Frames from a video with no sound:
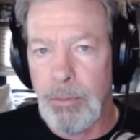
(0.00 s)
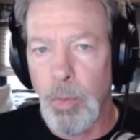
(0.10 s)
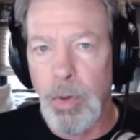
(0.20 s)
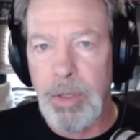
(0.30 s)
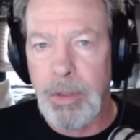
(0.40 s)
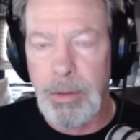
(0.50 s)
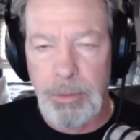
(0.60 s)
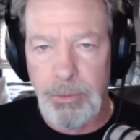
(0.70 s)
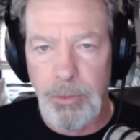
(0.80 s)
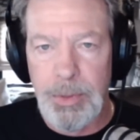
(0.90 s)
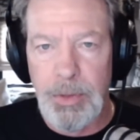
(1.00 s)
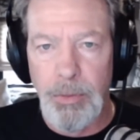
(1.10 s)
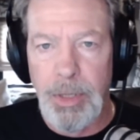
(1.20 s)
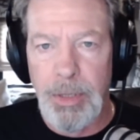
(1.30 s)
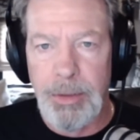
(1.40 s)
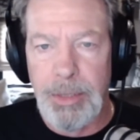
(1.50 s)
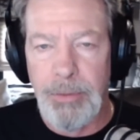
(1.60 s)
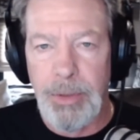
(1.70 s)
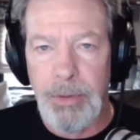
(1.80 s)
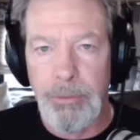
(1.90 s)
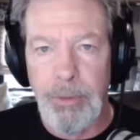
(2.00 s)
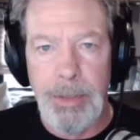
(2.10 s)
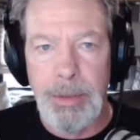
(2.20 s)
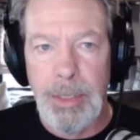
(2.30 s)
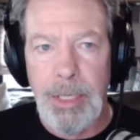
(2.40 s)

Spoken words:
work to be going on down there, right?